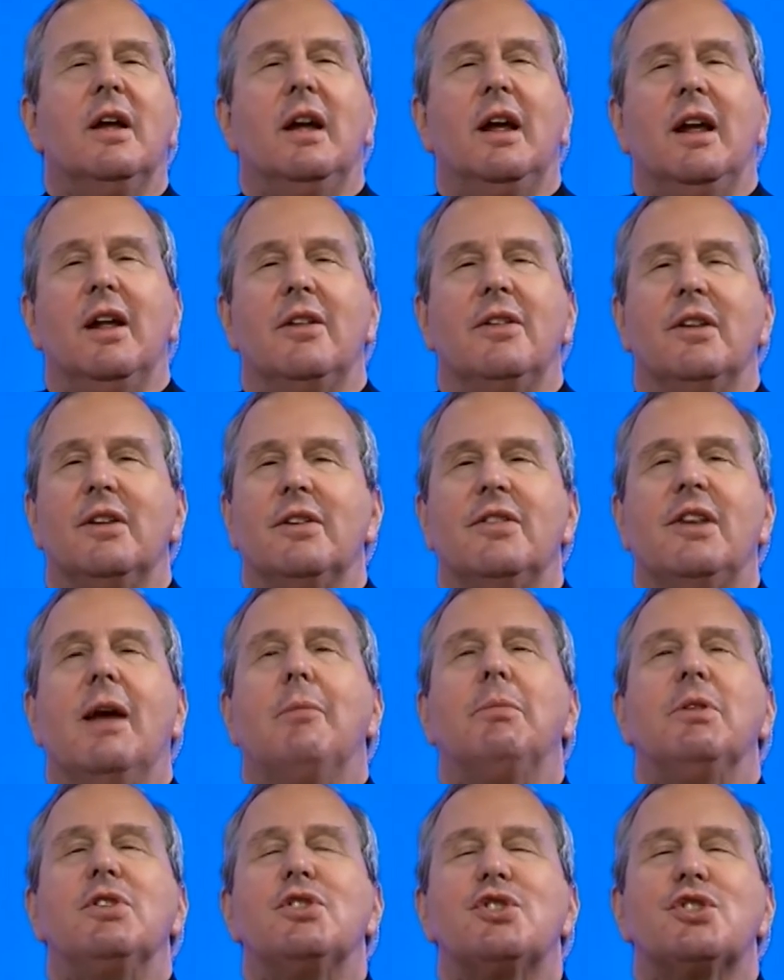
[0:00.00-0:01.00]
and the
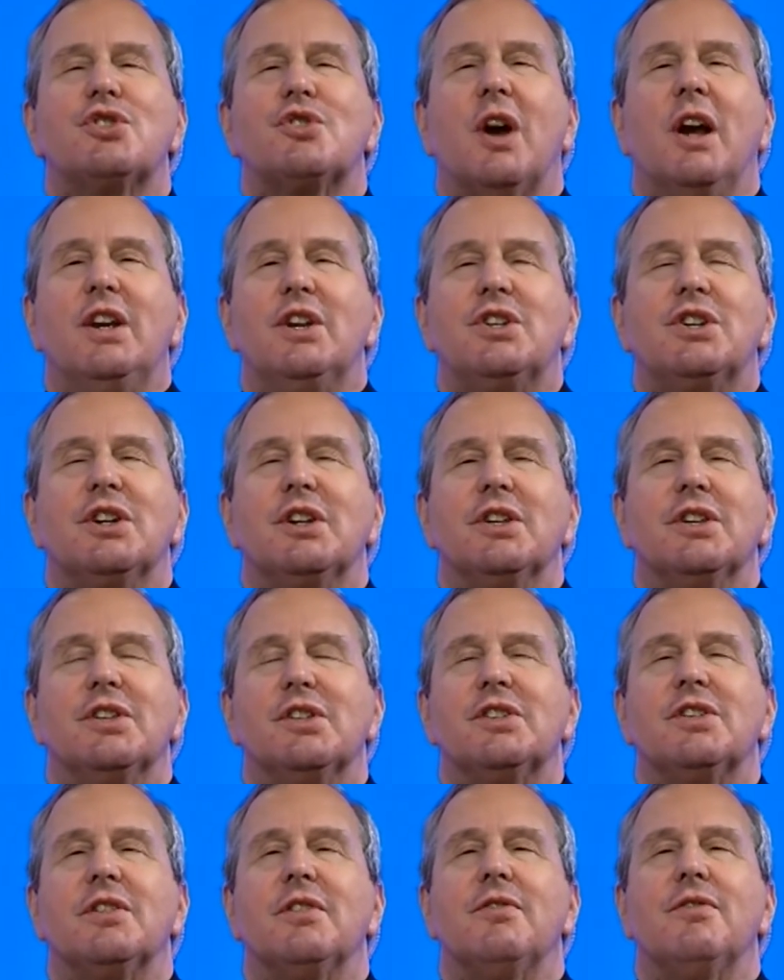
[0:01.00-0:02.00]

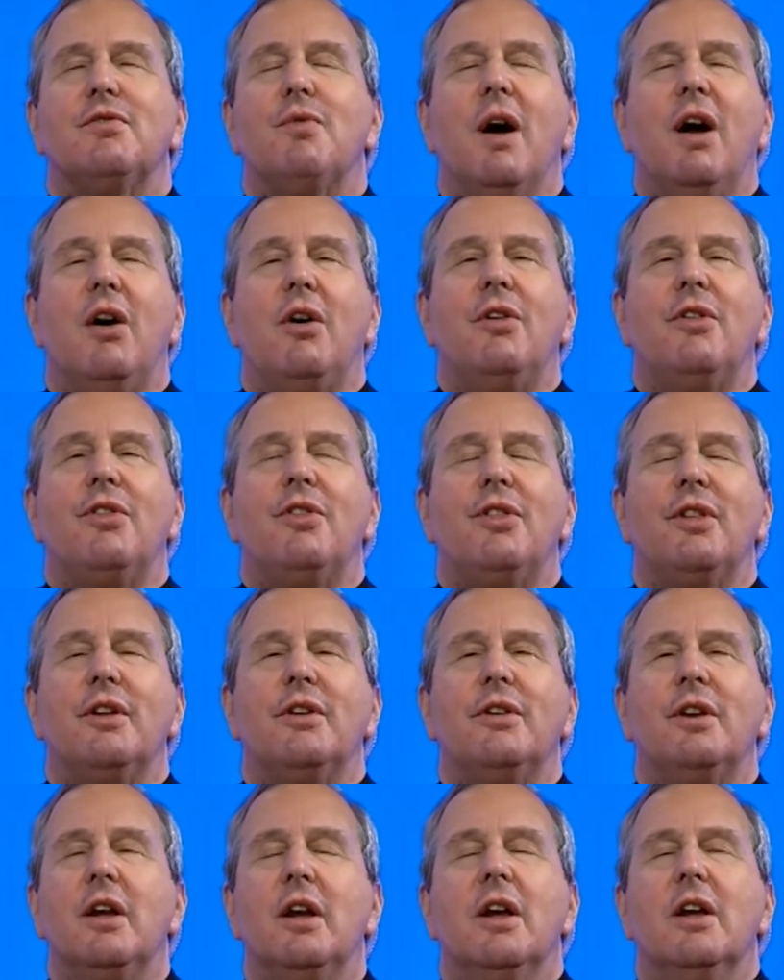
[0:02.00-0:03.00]
demonstrations of wealth
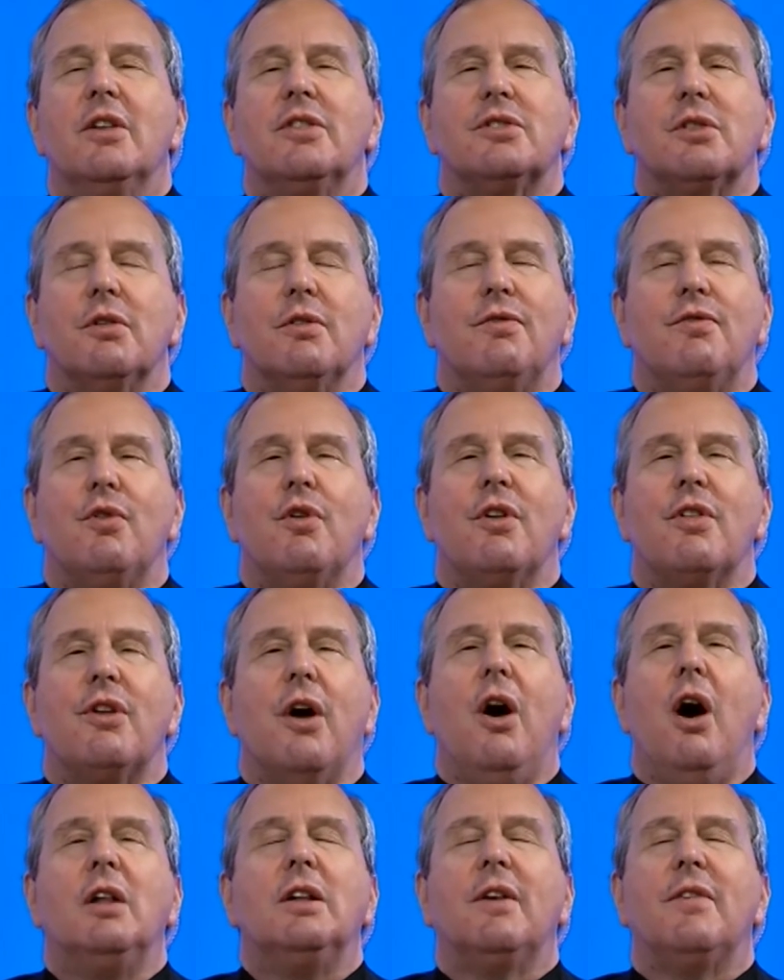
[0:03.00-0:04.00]
and so forth,
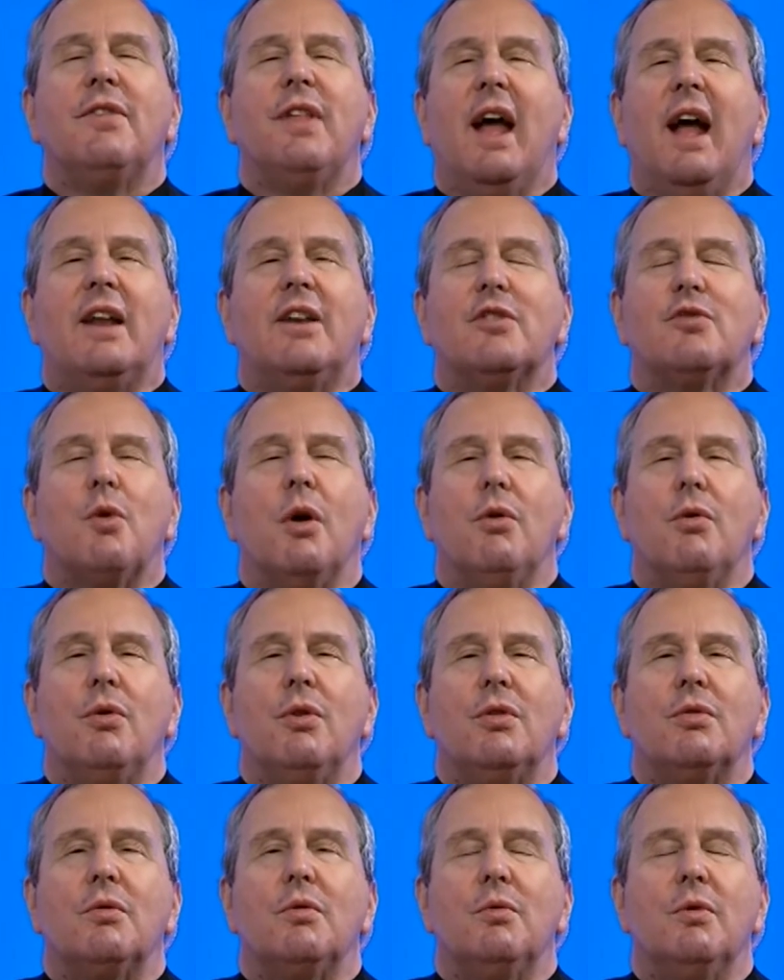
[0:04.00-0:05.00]
all of that is what
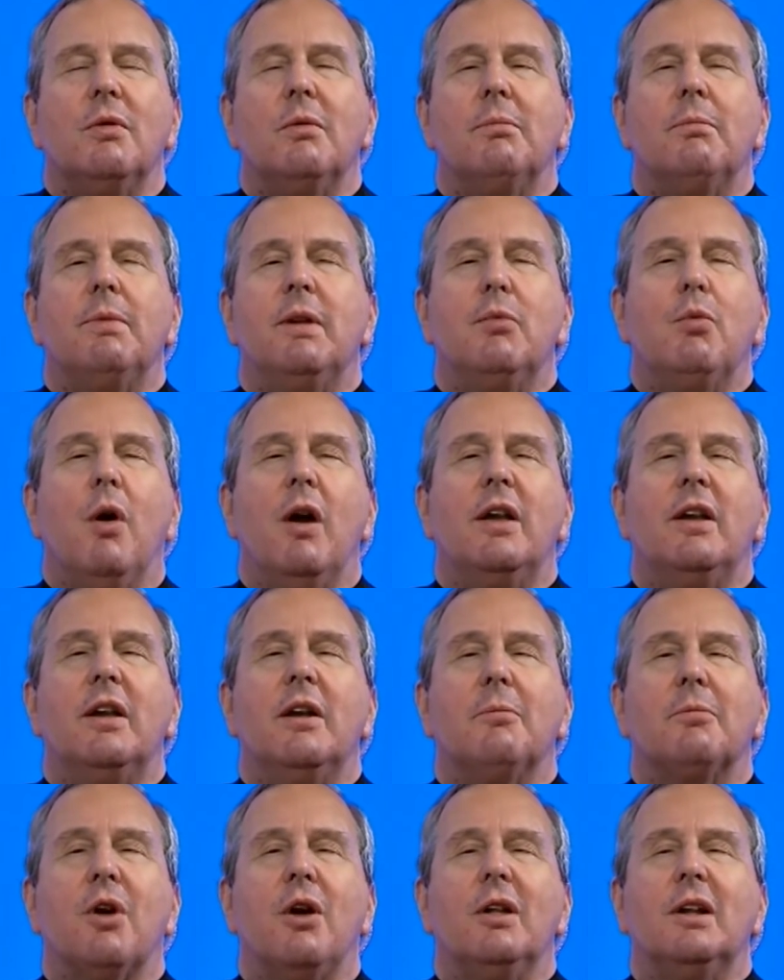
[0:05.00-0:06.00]
we'll be winding
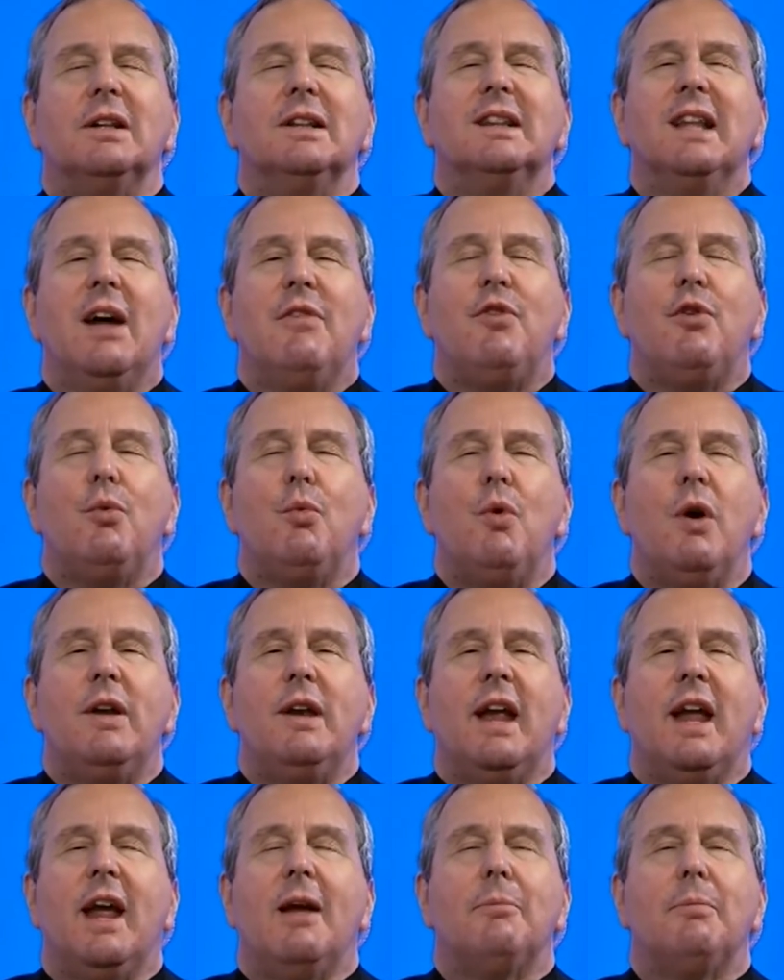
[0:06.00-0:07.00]
up calling level 1
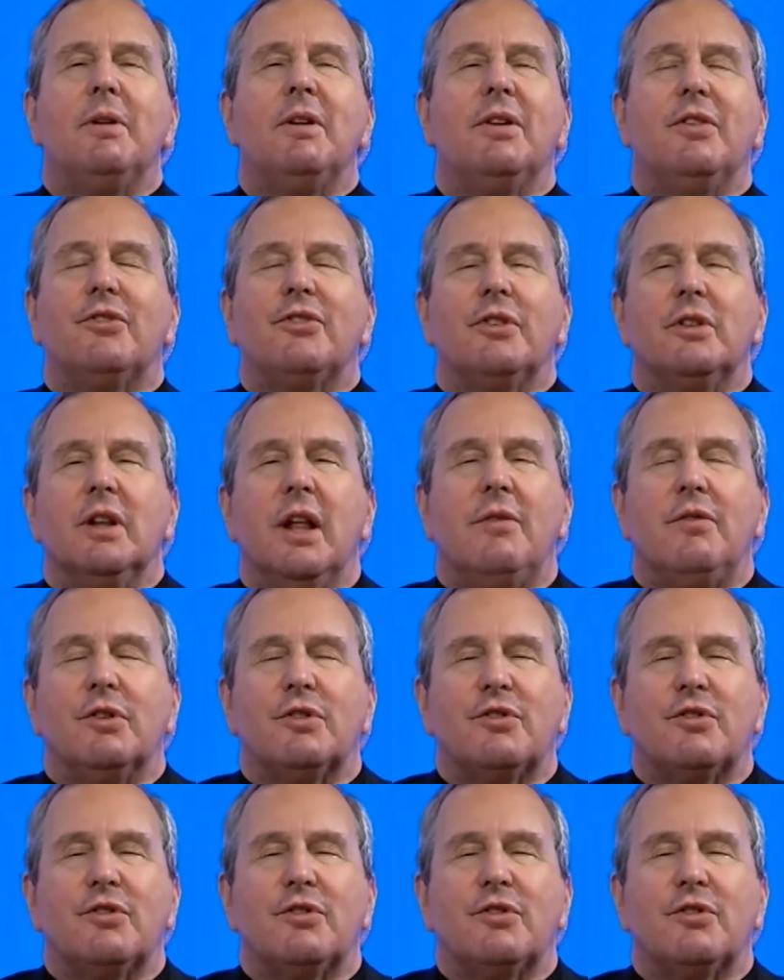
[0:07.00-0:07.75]
happiness and level